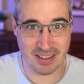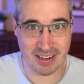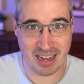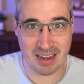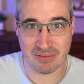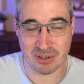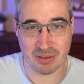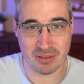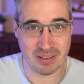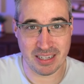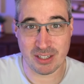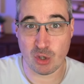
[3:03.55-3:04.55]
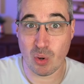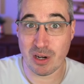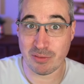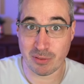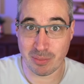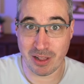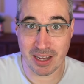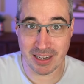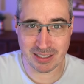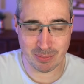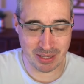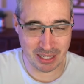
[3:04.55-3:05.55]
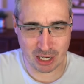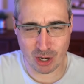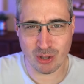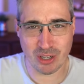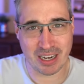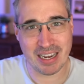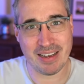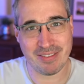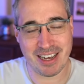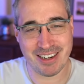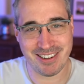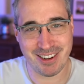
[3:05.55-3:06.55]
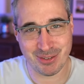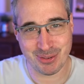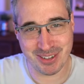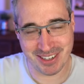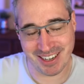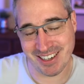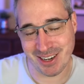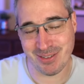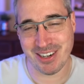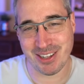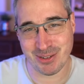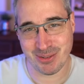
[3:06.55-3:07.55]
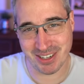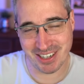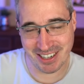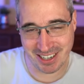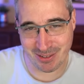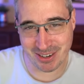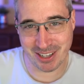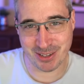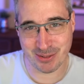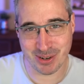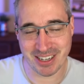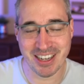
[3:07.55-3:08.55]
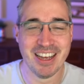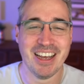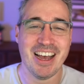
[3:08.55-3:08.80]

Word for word: And then after like 12 replies, it'd be like, oh, look, I have to add another one, and now another one, and now another one.